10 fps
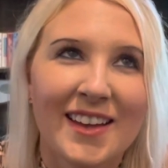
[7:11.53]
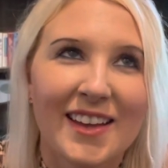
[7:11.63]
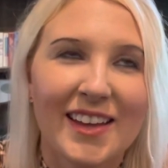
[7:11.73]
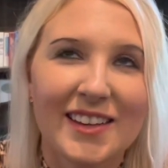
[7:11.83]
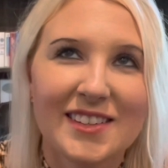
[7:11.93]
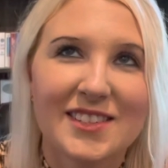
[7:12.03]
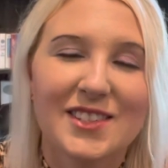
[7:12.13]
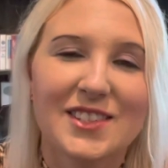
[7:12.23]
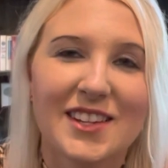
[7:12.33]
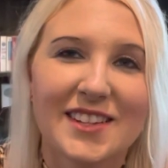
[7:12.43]
it
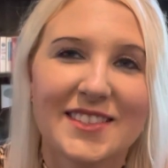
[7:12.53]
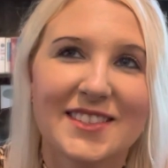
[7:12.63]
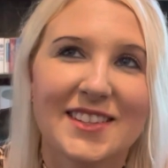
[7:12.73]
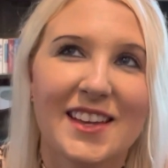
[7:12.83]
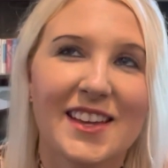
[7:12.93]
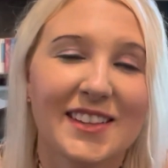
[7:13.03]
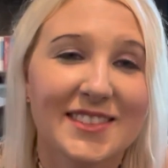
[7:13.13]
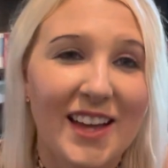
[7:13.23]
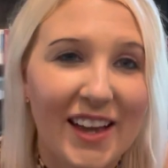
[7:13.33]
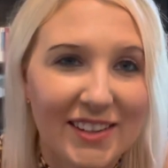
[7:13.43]
is just
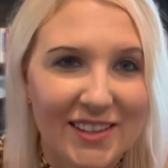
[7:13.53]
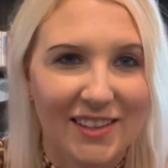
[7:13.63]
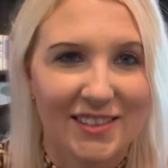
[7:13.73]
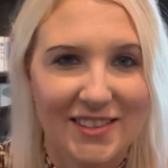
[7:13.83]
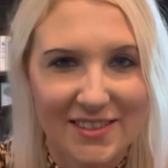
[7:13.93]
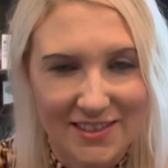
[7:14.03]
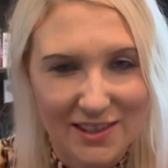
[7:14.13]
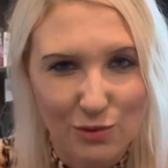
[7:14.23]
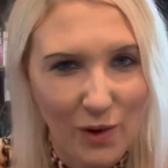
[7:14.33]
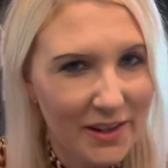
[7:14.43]
exciting to
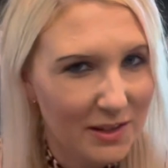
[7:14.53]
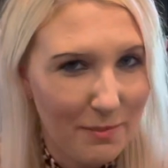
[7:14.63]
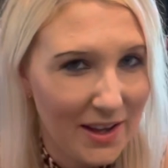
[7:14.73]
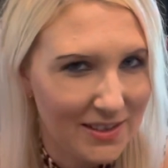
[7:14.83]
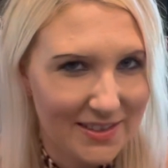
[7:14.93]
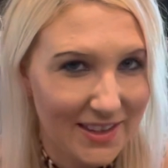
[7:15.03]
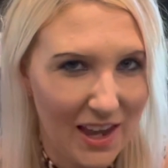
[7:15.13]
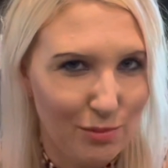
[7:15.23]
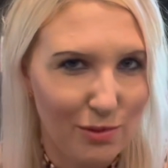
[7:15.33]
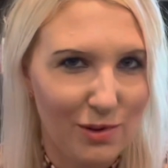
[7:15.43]
see what your mind is
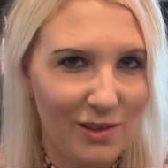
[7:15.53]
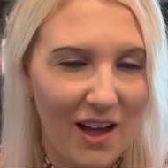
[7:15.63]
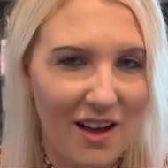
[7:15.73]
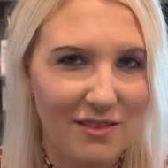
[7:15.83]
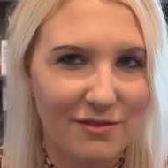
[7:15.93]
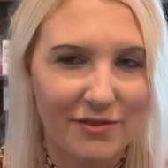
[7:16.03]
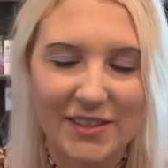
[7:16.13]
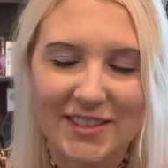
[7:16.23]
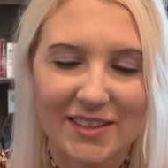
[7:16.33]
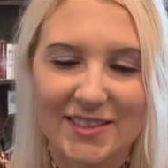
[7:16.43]
capable of.
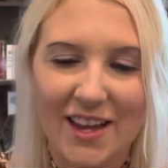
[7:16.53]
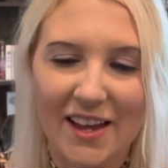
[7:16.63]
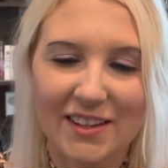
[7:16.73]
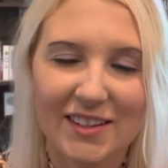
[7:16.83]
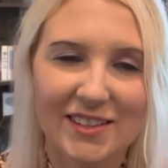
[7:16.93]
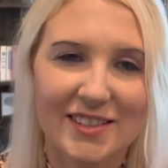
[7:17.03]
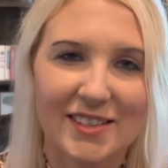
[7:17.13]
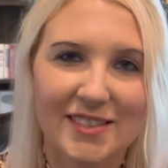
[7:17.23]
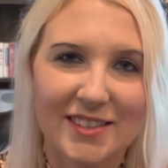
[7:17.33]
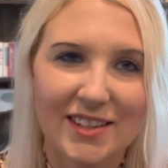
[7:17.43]
It's exciting
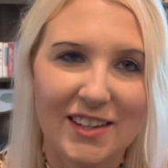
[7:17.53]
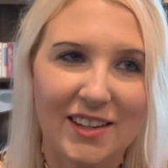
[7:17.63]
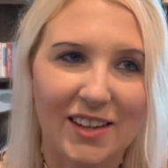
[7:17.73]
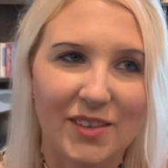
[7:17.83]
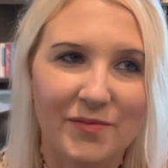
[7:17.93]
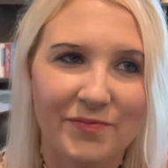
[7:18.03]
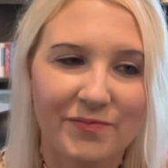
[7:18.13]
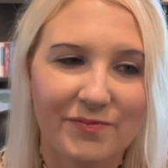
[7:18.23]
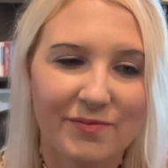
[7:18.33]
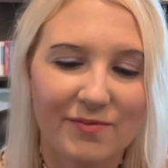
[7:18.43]
to see
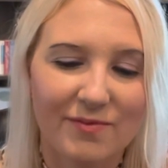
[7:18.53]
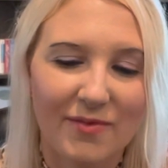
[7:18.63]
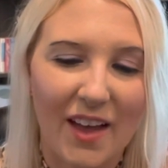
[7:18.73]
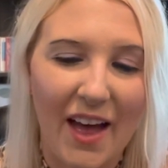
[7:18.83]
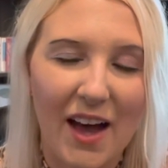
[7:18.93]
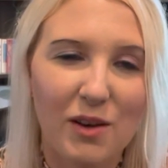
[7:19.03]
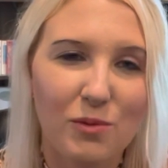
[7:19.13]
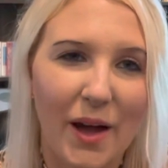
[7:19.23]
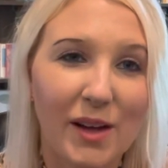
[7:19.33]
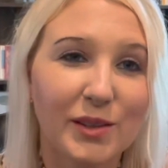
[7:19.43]
how
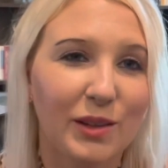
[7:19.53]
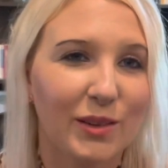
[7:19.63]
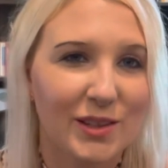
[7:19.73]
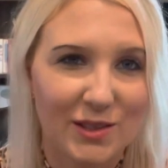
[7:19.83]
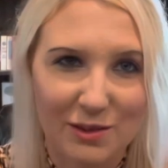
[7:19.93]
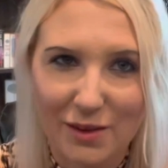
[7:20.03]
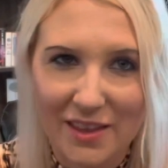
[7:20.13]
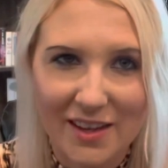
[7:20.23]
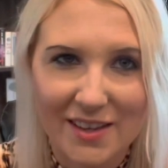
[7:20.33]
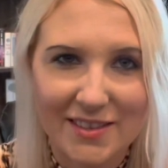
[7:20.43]
well you can do
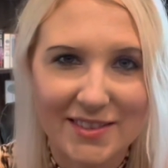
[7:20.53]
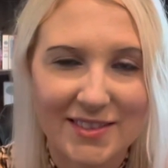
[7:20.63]
with this